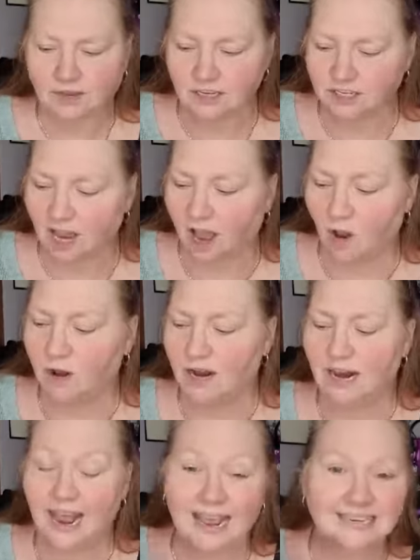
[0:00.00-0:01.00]
So
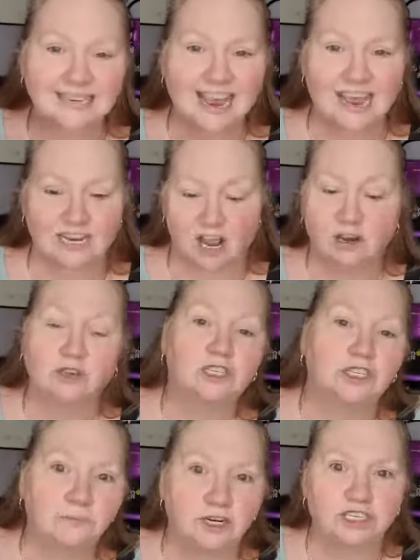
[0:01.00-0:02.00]
let's get
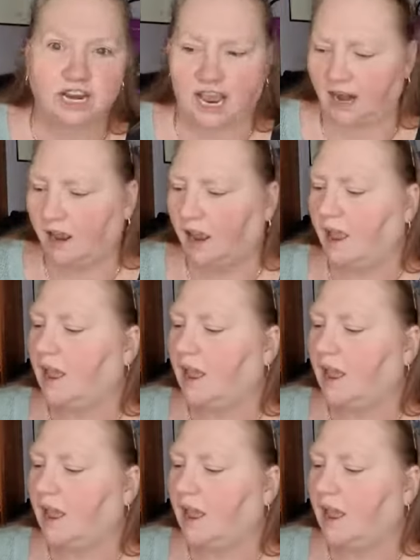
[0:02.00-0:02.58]
smushing.